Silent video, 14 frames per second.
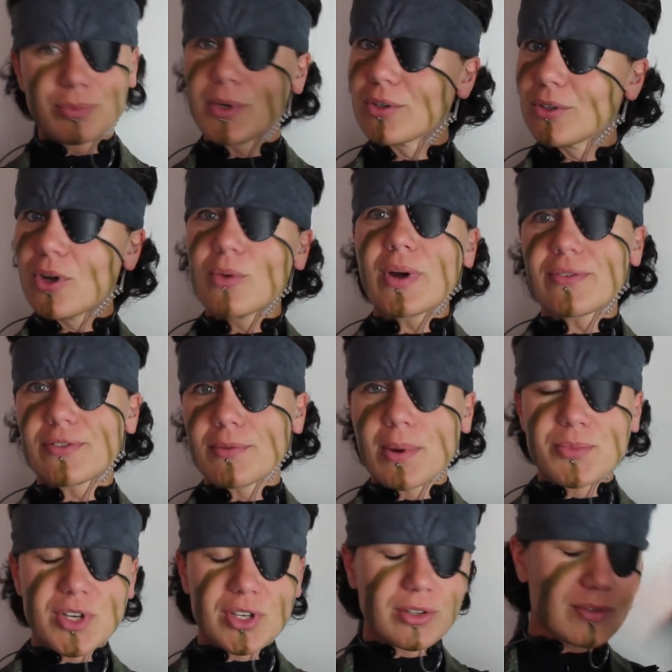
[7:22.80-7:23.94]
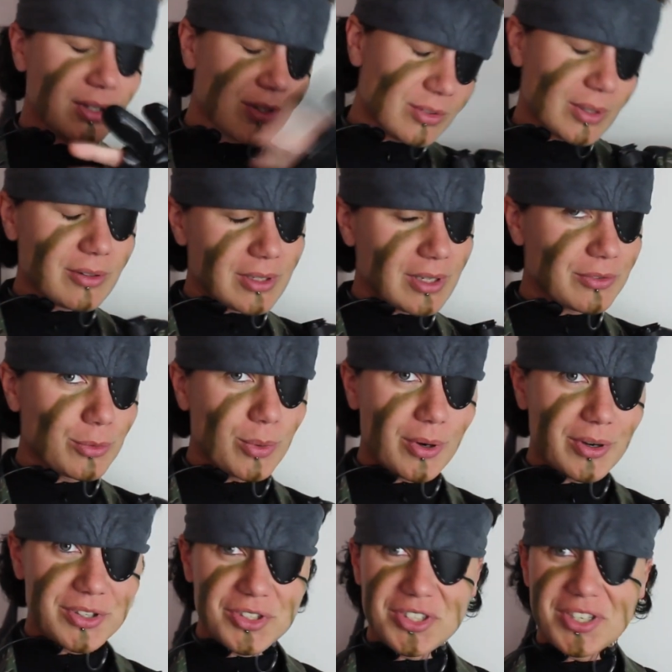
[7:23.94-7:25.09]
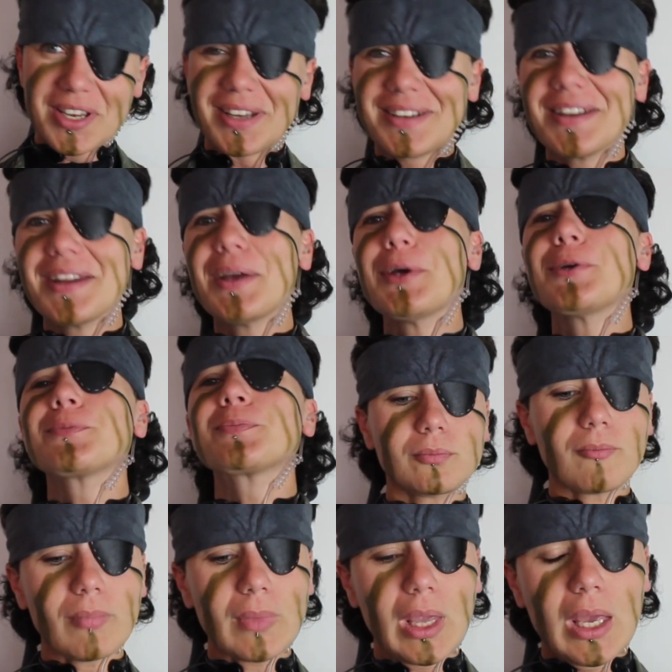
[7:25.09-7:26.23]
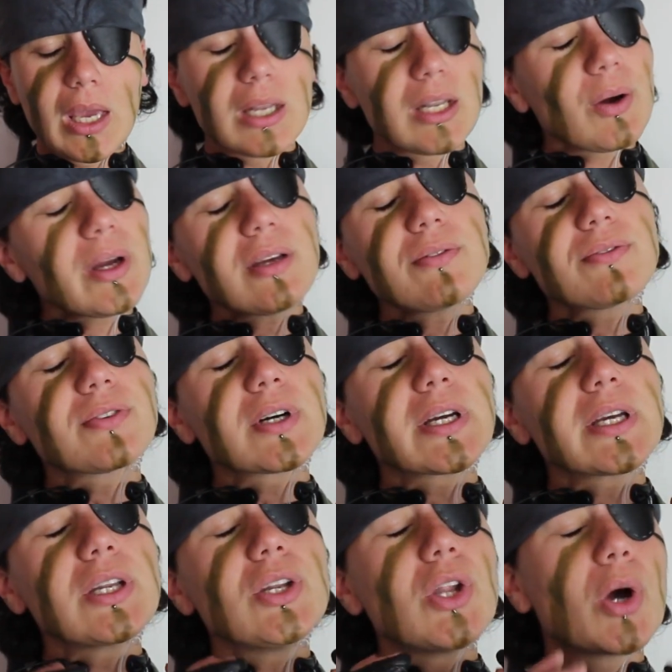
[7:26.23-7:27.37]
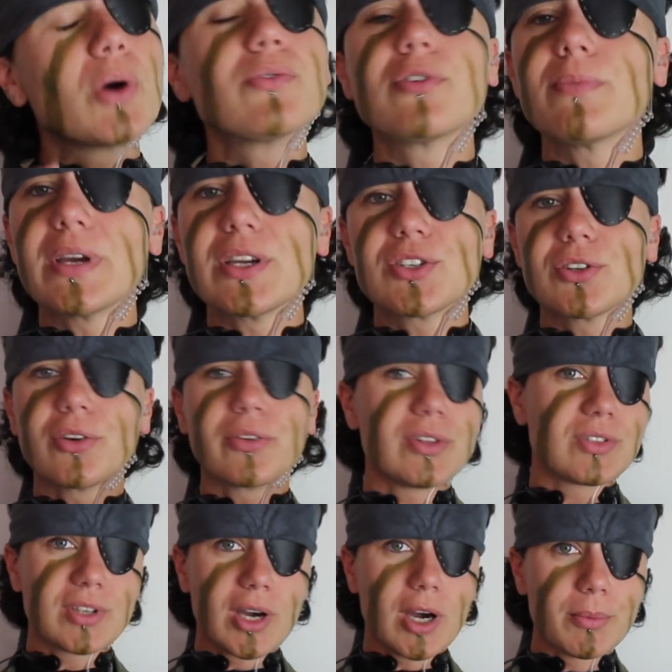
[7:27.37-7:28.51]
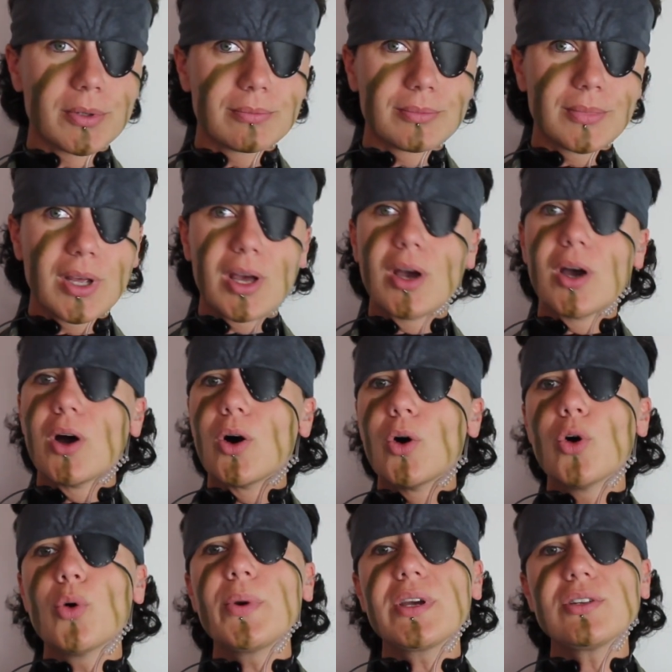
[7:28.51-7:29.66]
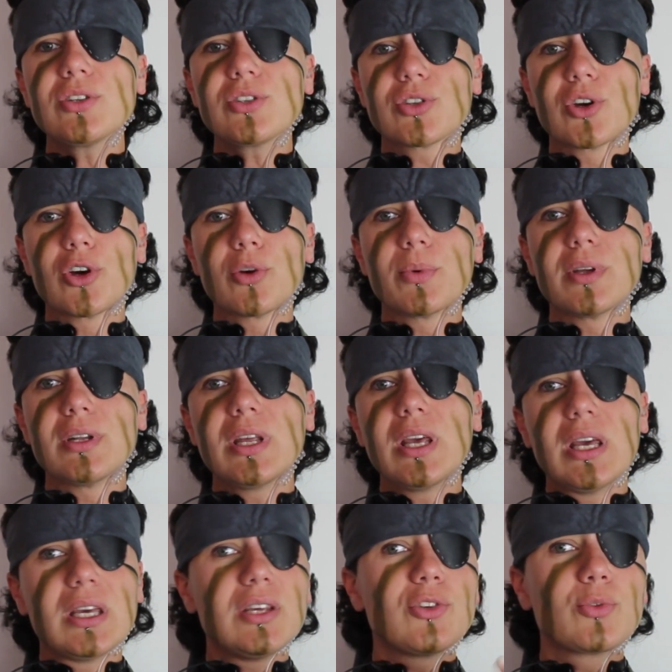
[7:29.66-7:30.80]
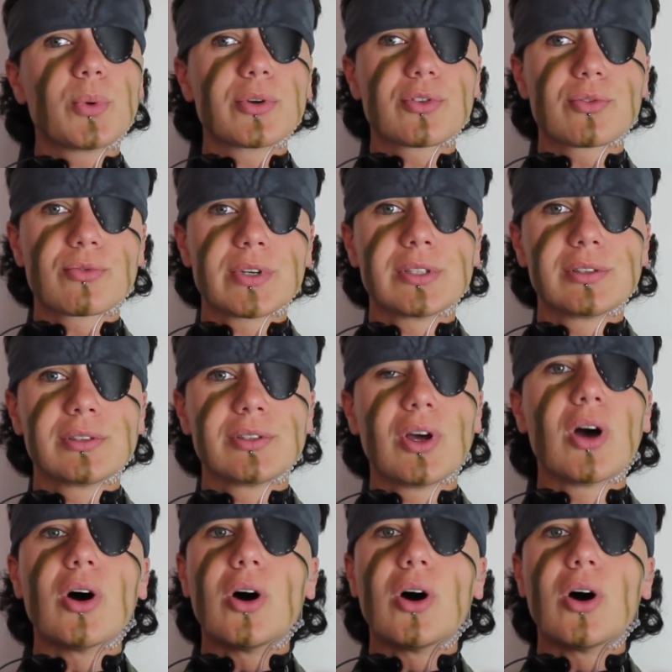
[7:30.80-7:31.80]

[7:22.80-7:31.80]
We're a long way from MGSV, so I don't have to worry just yet. Now, I can find no information on this garment. All we can determine is what is written